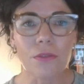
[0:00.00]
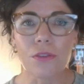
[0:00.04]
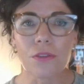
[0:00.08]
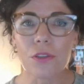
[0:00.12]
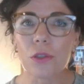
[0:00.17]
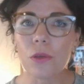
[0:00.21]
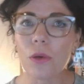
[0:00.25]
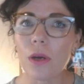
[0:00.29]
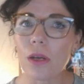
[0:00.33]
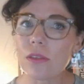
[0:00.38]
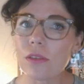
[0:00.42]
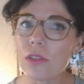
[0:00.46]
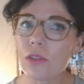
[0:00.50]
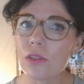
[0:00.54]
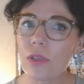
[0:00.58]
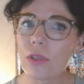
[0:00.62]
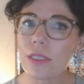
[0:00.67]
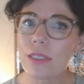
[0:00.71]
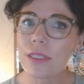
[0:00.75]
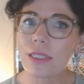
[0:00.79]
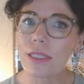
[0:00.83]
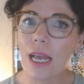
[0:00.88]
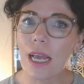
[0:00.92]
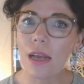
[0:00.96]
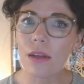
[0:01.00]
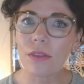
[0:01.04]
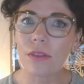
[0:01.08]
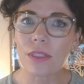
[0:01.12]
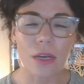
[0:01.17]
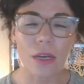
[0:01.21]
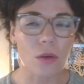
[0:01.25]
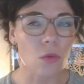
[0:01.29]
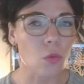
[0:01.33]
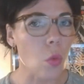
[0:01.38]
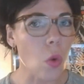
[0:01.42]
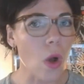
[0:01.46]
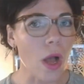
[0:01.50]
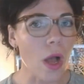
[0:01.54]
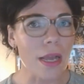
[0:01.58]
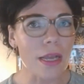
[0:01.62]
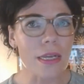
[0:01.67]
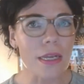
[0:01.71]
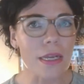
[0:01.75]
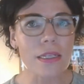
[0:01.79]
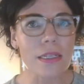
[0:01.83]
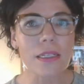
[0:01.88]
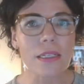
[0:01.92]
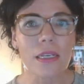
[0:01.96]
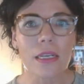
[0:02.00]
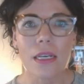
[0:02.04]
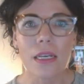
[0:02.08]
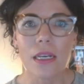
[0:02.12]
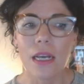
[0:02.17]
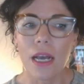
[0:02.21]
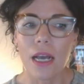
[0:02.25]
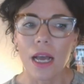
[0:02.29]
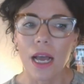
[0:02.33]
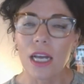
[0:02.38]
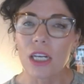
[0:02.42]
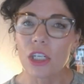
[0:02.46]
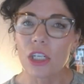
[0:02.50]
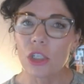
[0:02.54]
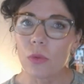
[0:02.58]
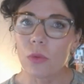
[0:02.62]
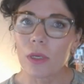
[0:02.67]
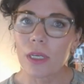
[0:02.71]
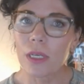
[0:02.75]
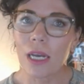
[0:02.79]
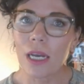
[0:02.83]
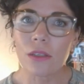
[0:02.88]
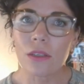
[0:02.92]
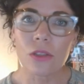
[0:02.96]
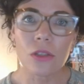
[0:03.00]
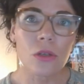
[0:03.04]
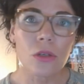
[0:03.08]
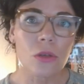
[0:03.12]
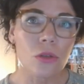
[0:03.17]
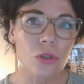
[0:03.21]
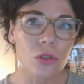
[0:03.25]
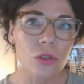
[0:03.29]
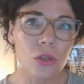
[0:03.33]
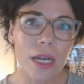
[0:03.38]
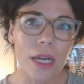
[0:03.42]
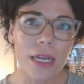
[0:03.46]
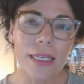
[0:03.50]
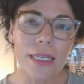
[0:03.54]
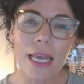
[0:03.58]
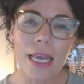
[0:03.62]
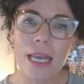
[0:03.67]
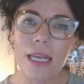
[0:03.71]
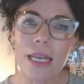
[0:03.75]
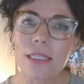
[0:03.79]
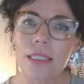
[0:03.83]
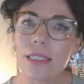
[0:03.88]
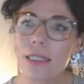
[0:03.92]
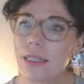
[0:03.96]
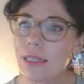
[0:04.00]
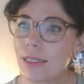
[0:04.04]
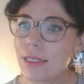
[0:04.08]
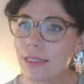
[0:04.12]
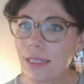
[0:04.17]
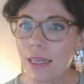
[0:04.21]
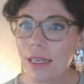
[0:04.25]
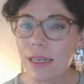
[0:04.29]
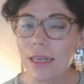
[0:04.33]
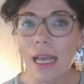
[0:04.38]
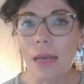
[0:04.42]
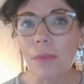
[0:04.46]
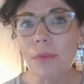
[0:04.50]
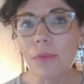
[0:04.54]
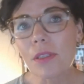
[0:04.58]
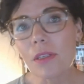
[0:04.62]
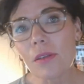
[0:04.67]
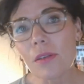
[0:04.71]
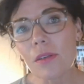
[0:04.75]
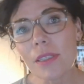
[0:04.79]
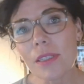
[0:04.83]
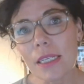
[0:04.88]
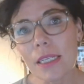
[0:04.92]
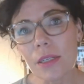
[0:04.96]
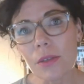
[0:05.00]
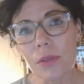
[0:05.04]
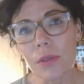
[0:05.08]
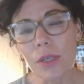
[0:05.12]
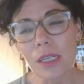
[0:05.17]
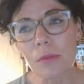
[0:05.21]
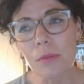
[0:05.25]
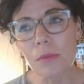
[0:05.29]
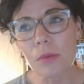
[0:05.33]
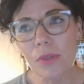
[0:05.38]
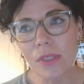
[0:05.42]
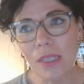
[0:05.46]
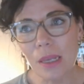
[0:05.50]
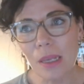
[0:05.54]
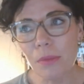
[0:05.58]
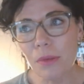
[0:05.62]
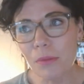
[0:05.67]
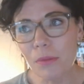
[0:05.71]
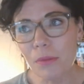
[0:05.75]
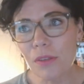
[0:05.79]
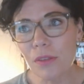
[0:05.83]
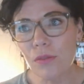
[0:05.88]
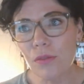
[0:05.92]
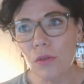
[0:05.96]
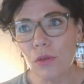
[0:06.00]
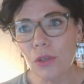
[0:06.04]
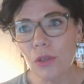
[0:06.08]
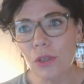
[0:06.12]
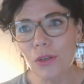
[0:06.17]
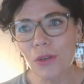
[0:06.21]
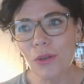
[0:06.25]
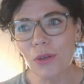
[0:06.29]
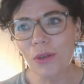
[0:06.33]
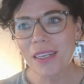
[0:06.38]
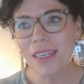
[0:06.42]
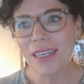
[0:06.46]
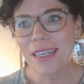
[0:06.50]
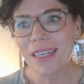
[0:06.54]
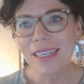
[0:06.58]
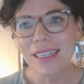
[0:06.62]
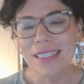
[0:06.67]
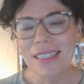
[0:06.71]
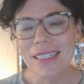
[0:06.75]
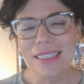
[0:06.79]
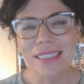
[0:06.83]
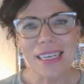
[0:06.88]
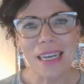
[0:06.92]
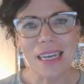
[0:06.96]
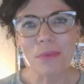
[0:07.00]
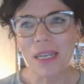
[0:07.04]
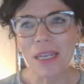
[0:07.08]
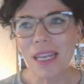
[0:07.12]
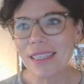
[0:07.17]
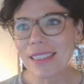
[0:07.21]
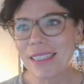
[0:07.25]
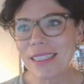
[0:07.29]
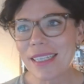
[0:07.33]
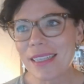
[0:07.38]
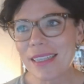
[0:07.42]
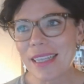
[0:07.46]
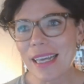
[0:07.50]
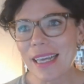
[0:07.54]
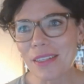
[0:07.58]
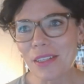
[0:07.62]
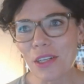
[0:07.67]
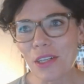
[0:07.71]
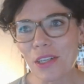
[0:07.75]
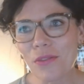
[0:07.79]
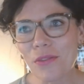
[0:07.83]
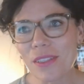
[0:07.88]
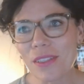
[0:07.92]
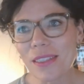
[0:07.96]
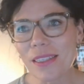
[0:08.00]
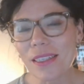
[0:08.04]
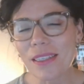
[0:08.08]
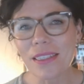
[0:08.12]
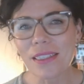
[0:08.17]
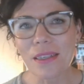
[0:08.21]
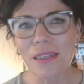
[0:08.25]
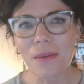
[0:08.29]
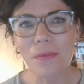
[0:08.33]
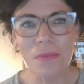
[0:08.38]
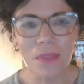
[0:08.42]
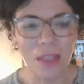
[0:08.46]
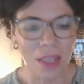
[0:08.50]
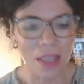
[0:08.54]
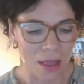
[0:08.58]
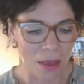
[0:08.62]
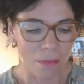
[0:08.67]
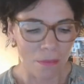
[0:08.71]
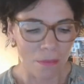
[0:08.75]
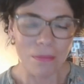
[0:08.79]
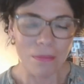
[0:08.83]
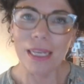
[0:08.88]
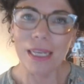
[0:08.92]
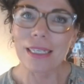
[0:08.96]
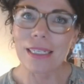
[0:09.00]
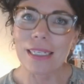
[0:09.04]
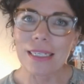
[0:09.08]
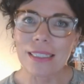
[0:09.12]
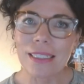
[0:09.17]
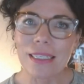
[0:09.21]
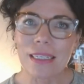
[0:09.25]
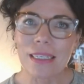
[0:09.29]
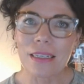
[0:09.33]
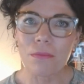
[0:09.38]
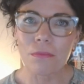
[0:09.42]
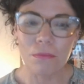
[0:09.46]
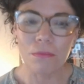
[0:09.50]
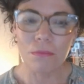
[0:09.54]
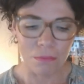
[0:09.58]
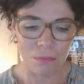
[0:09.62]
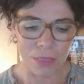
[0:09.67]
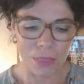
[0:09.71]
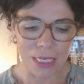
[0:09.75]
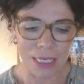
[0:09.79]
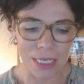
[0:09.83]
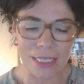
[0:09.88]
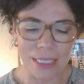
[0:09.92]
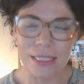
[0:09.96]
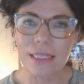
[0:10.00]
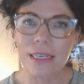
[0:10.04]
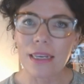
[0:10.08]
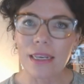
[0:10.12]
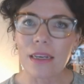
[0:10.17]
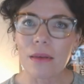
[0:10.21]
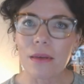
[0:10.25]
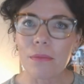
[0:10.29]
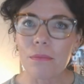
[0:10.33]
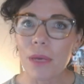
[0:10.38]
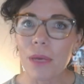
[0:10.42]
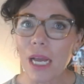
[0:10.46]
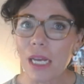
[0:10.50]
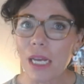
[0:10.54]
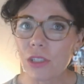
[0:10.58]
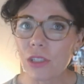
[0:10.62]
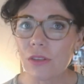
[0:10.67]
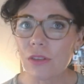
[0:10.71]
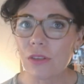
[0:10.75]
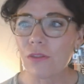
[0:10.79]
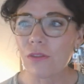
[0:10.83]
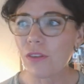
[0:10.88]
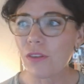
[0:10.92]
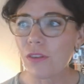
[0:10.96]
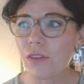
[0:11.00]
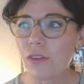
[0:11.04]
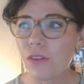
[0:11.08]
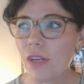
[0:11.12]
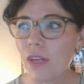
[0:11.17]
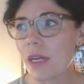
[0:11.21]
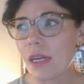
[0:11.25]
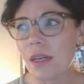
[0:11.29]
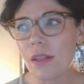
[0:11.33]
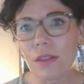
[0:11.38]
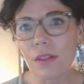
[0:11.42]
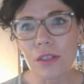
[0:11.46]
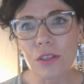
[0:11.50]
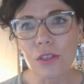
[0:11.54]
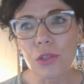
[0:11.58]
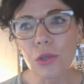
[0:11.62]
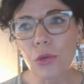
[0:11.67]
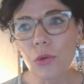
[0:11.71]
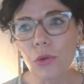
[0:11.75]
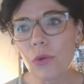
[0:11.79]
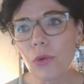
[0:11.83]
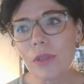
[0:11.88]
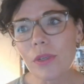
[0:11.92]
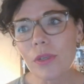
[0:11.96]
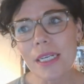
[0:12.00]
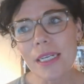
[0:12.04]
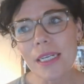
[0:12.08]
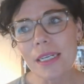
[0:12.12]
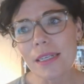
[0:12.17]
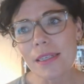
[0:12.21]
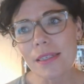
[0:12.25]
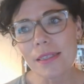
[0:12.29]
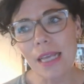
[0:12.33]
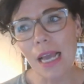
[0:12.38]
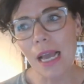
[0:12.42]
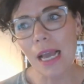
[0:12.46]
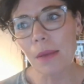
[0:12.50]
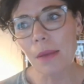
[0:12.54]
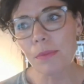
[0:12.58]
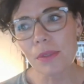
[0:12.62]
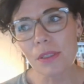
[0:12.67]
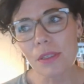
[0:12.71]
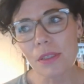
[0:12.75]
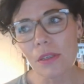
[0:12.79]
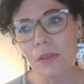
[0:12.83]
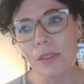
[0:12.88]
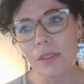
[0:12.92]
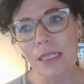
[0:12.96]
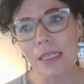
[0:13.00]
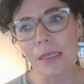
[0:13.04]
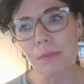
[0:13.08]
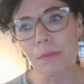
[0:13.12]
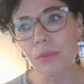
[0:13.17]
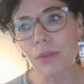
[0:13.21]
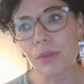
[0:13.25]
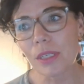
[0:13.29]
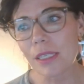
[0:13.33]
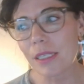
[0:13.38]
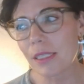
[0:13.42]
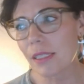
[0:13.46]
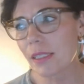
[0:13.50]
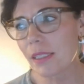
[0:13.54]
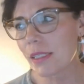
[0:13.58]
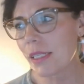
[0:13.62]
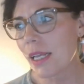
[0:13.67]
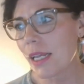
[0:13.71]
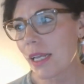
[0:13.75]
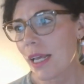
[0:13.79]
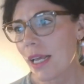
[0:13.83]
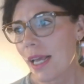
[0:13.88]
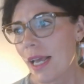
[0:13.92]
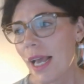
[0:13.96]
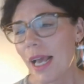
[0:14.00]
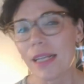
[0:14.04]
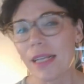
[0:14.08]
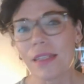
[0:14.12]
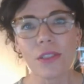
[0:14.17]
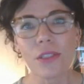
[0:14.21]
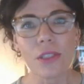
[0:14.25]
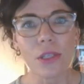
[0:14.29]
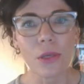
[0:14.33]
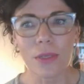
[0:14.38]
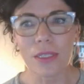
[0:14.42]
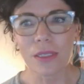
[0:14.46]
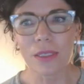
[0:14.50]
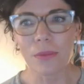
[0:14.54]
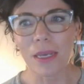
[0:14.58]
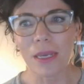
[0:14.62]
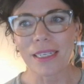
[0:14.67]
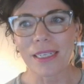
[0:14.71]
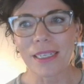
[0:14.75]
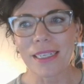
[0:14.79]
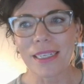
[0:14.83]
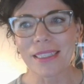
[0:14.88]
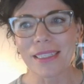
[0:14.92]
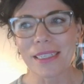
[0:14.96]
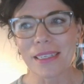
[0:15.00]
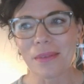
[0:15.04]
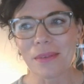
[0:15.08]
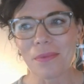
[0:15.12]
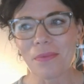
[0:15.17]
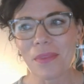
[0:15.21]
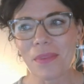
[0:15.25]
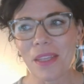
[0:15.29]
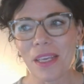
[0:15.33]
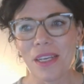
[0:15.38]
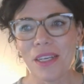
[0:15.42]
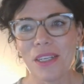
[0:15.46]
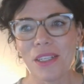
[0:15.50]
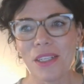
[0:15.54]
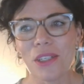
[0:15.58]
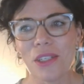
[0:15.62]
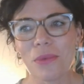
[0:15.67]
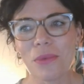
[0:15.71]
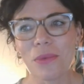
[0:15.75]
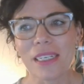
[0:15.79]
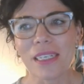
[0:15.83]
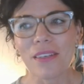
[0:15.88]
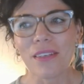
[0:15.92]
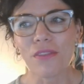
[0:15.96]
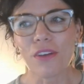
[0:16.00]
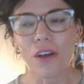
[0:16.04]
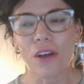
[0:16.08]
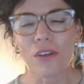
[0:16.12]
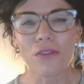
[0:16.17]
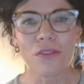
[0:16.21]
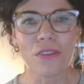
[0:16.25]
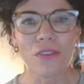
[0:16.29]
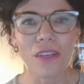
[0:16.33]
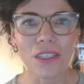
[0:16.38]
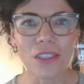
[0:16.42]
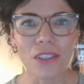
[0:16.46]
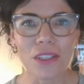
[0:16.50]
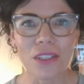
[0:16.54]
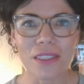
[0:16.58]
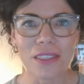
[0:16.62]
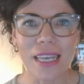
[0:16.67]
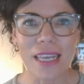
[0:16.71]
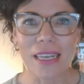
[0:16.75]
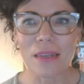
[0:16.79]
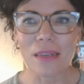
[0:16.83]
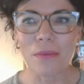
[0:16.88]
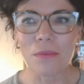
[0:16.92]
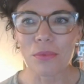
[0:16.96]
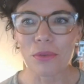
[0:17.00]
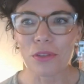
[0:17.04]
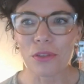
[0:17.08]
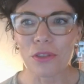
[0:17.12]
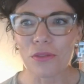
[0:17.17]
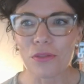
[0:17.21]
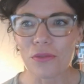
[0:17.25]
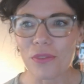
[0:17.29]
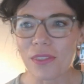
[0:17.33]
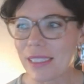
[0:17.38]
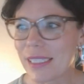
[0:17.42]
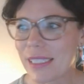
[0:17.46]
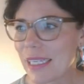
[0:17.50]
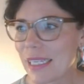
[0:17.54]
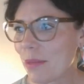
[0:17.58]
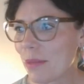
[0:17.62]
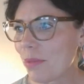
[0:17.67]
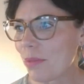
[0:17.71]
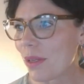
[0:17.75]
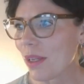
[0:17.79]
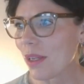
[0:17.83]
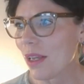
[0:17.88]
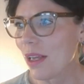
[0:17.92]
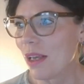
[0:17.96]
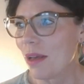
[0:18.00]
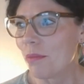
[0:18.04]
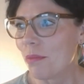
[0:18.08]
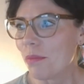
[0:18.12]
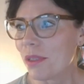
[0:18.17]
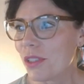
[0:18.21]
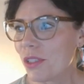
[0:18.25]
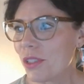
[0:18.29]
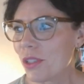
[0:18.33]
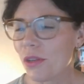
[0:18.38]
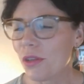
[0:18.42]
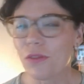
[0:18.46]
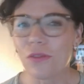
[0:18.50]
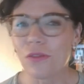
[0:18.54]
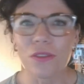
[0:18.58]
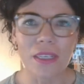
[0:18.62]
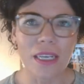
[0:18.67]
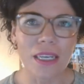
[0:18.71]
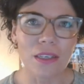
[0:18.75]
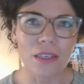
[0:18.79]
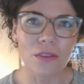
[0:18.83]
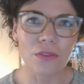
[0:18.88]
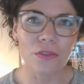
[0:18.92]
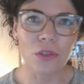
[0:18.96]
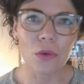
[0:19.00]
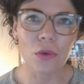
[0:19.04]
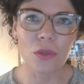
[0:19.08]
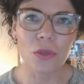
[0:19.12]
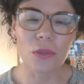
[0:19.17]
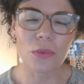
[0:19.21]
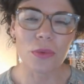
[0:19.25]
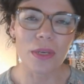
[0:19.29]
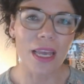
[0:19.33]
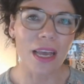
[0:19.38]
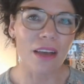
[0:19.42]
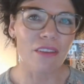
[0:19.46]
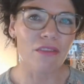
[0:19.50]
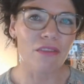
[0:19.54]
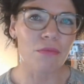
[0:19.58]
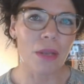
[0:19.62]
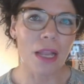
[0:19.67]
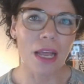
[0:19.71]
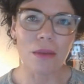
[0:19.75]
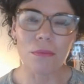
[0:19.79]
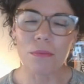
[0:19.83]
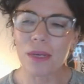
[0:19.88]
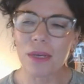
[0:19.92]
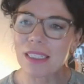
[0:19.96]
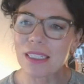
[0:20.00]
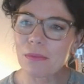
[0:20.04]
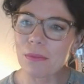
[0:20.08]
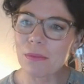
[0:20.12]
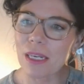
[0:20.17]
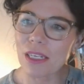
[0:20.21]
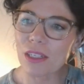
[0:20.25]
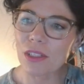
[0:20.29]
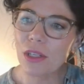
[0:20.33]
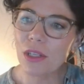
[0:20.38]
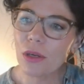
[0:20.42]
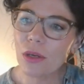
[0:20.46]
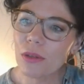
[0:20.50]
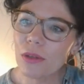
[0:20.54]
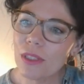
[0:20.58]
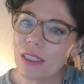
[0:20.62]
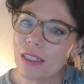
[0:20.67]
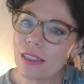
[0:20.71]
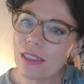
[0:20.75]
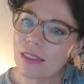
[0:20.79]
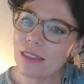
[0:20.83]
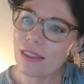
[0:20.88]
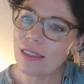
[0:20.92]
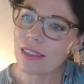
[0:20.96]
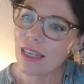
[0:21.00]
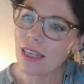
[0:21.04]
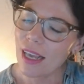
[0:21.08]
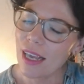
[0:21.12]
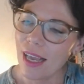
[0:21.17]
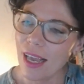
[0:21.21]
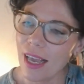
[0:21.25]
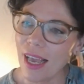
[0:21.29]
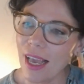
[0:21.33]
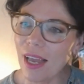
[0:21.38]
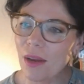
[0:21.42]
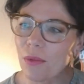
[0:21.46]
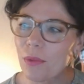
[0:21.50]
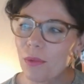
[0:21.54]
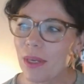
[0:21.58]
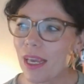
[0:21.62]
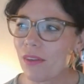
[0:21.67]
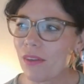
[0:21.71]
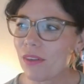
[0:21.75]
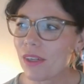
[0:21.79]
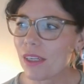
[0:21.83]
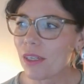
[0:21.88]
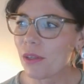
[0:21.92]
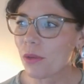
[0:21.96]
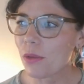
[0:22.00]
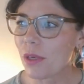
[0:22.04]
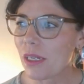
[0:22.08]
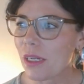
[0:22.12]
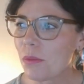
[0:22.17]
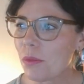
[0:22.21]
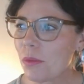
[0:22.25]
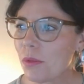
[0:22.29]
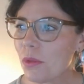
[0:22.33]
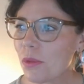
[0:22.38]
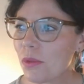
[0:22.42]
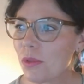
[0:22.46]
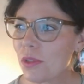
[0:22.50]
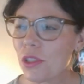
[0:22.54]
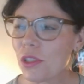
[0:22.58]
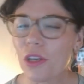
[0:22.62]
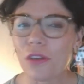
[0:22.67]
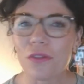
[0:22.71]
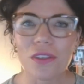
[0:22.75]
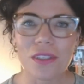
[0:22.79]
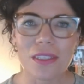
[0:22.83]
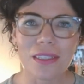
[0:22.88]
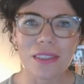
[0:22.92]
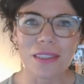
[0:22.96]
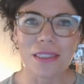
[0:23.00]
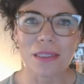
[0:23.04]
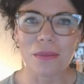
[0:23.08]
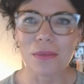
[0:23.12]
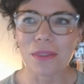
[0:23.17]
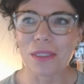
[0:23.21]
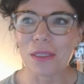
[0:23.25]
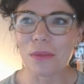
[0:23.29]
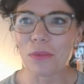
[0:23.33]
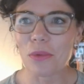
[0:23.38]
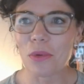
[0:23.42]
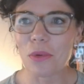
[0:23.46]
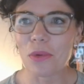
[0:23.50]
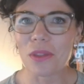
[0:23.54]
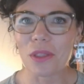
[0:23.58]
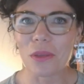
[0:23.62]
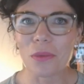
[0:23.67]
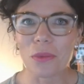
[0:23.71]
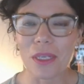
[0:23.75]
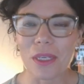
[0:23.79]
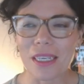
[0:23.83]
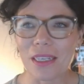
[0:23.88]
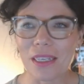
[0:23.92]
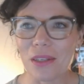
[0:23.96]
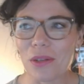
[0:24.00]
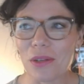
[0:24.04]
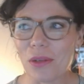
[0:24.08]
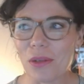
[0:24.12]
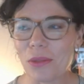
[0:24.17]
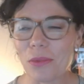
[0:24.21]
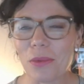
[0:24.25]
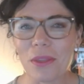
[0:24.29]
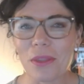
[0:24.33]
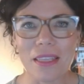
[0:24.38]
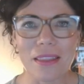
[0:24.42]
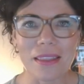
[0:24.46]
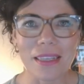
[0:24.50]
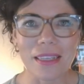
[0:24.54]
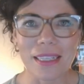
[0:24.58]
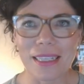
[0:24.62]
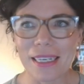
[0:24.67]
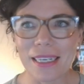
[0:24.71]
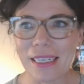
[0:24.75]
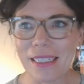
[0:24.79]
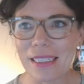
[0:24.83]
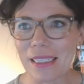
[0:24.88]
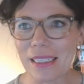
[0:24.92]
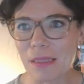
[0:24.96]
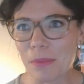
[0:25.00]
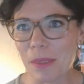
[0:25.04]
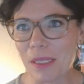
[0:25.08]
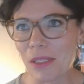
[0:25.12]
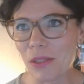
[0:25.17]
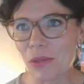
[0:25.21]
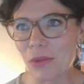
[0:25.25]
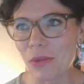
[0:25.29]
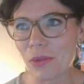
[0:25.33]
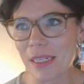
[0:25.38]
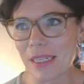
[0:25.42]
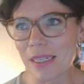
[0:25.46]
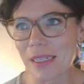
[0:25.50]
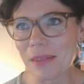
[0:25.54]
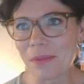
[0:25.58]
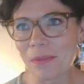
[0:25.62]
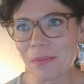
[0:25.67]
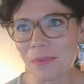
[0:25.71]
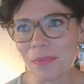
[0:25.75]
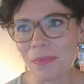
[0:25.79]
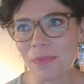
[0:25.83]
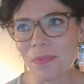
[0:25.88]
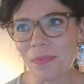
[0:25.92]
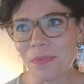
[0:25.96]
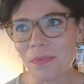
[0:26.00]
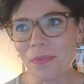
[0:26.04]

If you are stressed out and wired, ashwagandha or triganda is an absolutely incredible supplement for you, stabilizing that nervous system. Magnesium, melissa, passion flower, the taurine is absolutely brilliant, and so is magnesium to relieve hot flushes and improve sleep. But don't forget, of course, we have plant-based melatonins, and we have incredible nervous system support that we can use within the clinic dispensary.